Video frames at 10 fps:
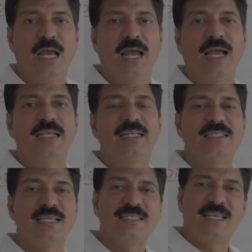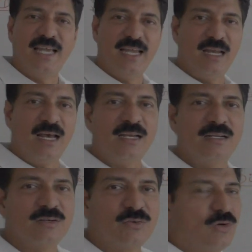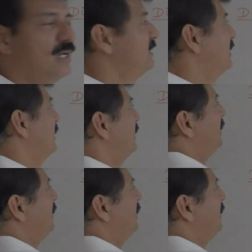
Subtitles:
and is a scalar quantity.